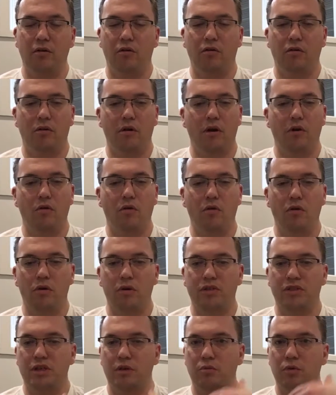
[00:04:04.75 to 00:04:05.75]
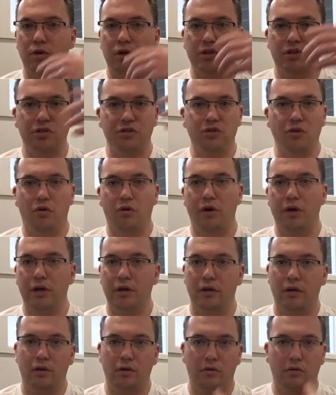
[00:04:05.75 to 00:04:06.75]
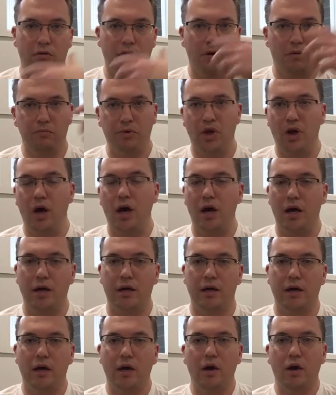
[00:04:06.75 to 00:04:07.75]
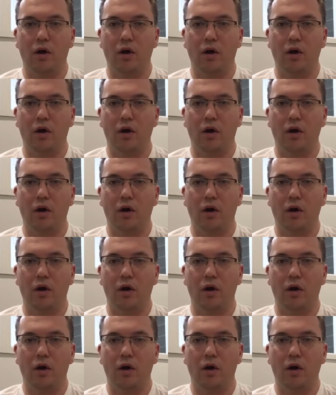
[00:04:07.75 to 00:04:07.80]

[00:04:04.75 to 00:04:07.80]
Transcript: or a tutorial, or a blog,